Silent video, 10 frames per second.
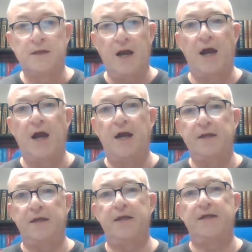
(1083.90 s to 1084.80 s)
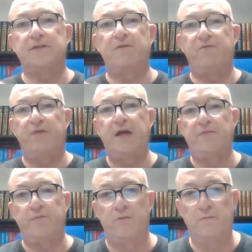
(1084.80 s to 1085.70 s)
God is
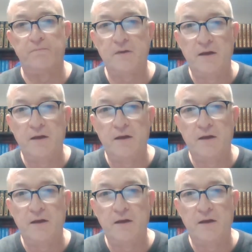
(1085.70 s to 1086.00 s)
faithful.